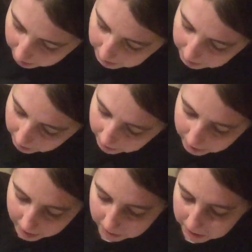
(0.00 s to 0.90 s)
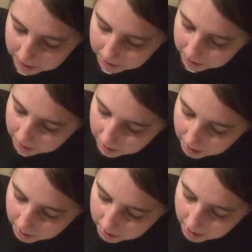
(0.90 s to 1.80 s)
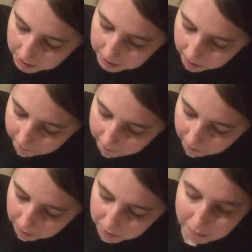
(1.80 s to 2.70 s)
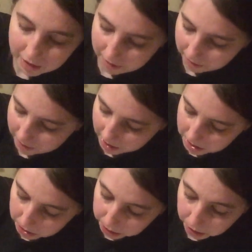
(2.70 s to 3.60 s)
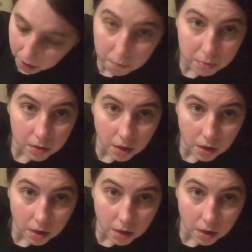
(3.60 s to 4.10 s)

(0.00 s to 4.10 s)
Gaston announced. Gaston followed Belle into shop